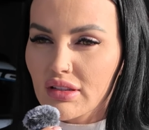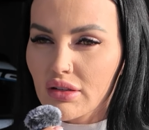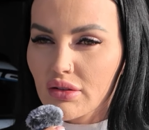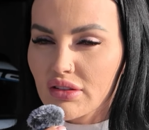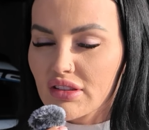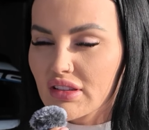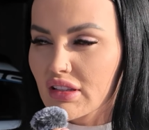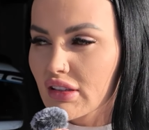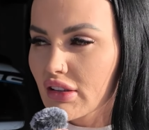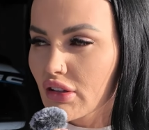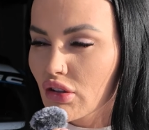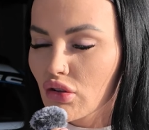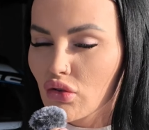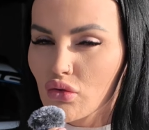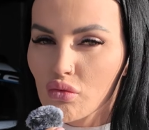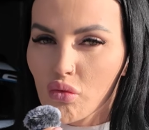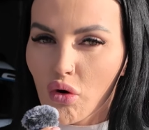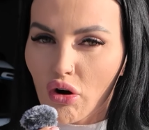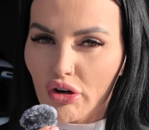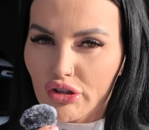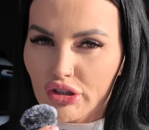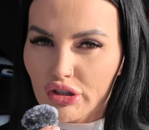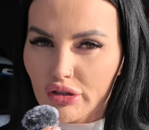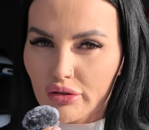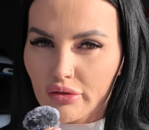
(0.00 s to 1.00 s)
It's a little
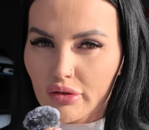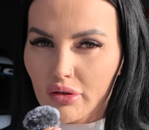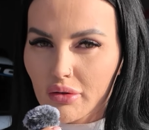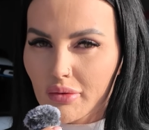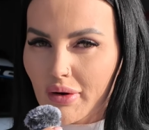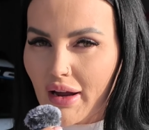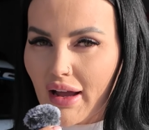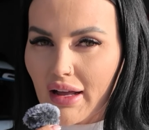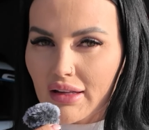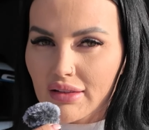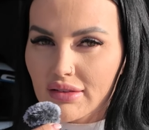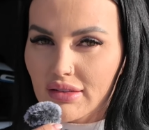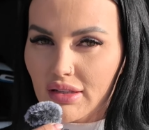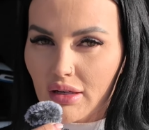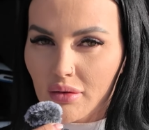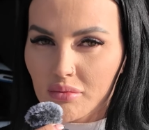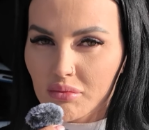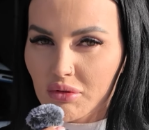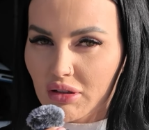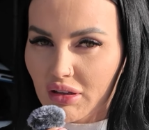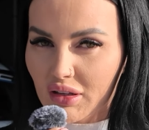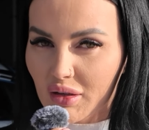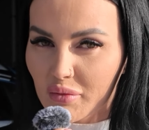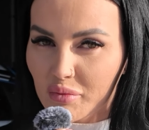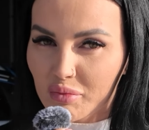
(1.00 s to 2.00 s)
washer around some
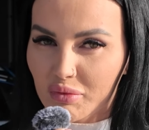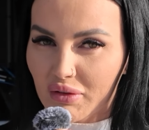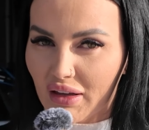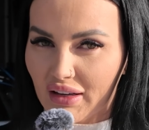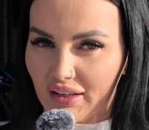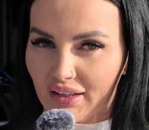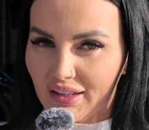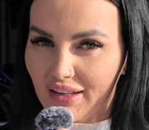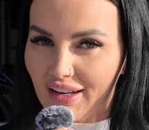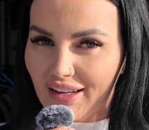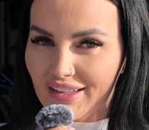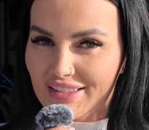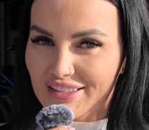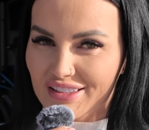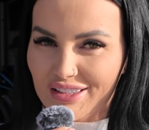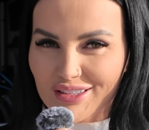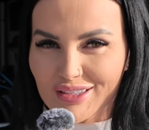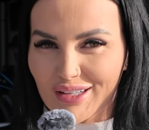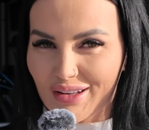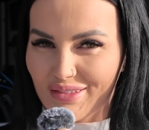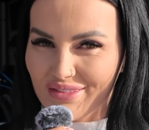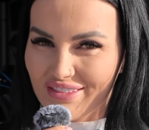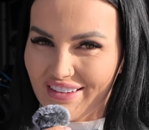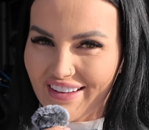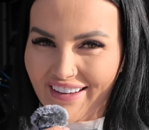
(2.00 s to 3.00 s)
clip that connects to
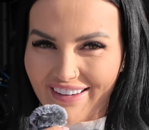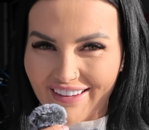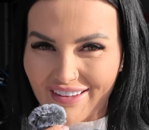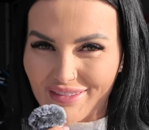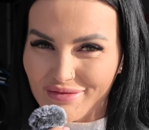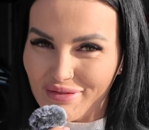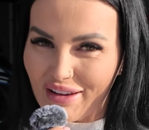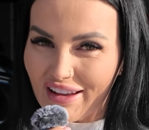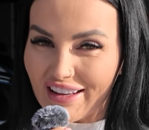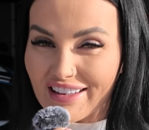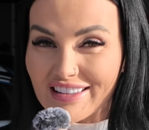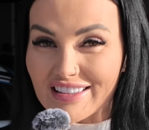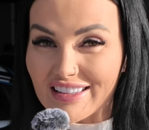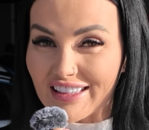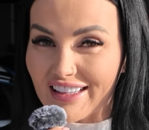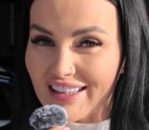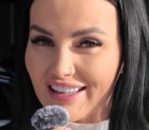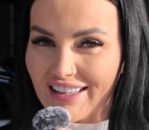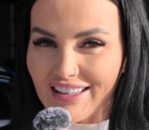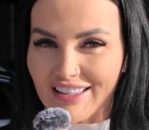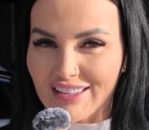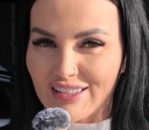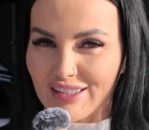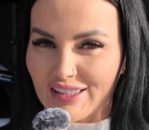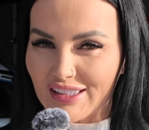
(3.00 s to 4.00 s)
something and makes the
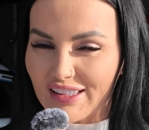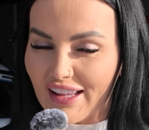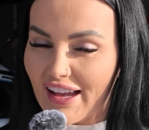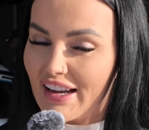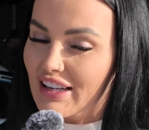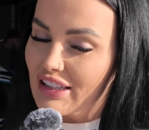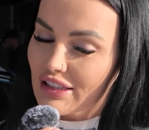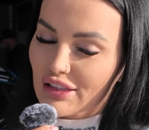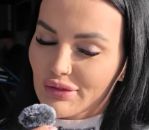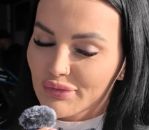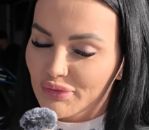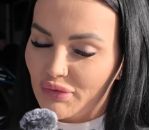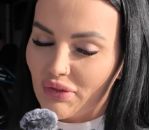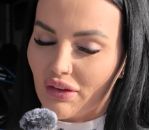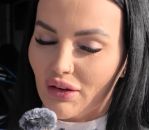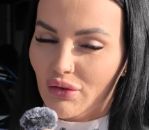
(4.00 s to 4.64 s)
gears select.